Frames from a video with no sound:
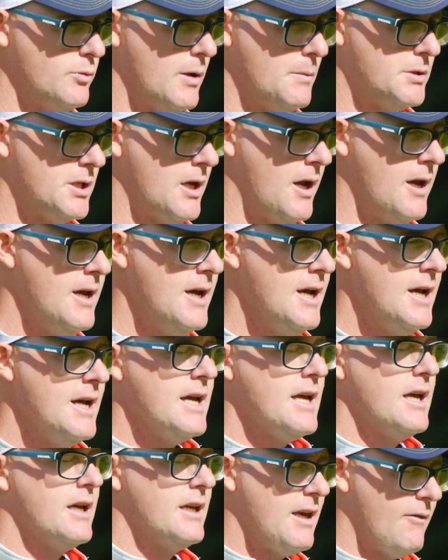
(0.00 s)
website.
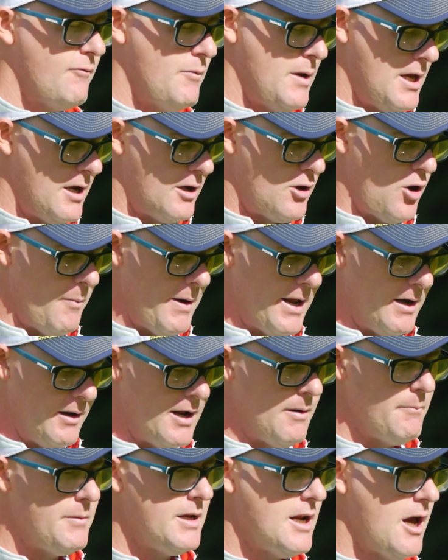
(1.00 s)
And give me a comment.
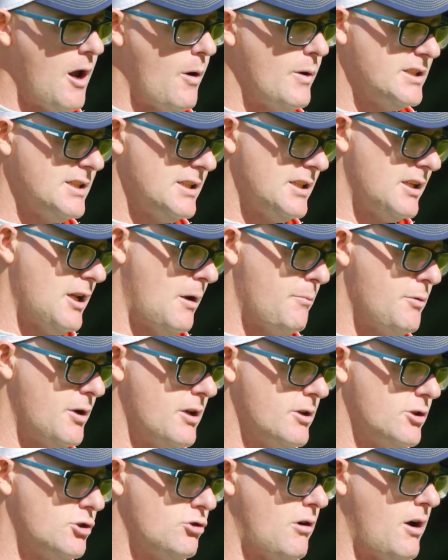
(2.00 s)
Let me know, is this a club you're
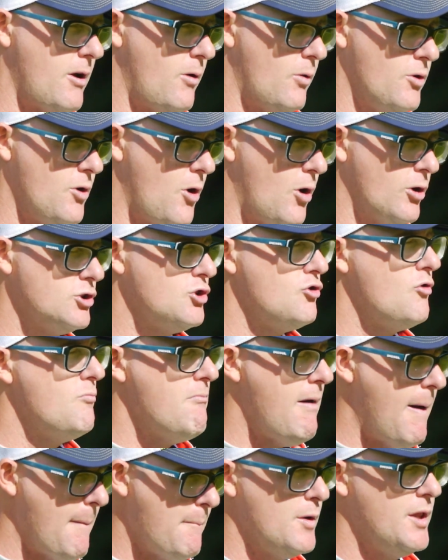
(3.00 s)
going to try or not? Do you
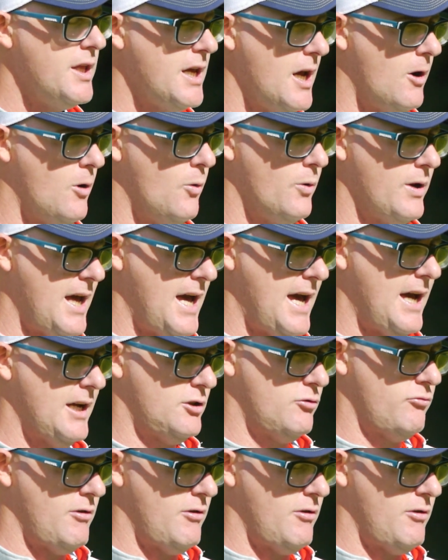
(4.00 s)
remember the old X